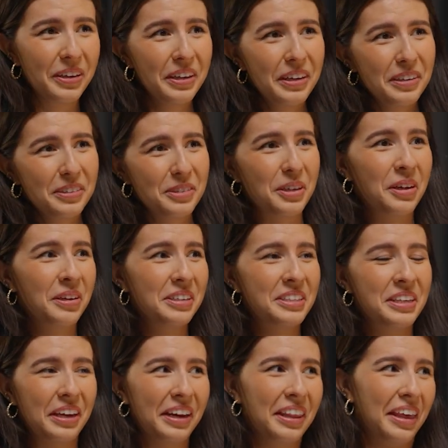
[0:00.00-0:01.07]
So
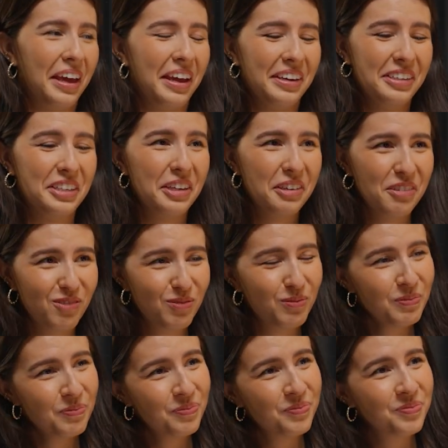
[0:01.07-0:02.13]
yeah, definitely
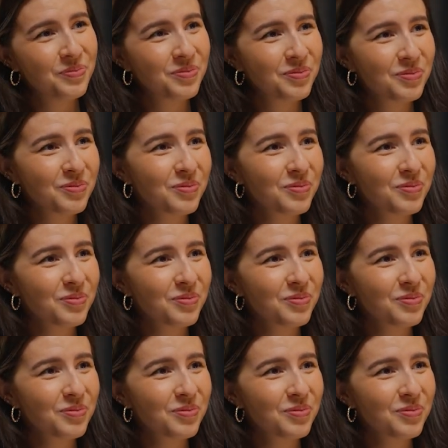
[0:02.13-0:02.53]
it's coming.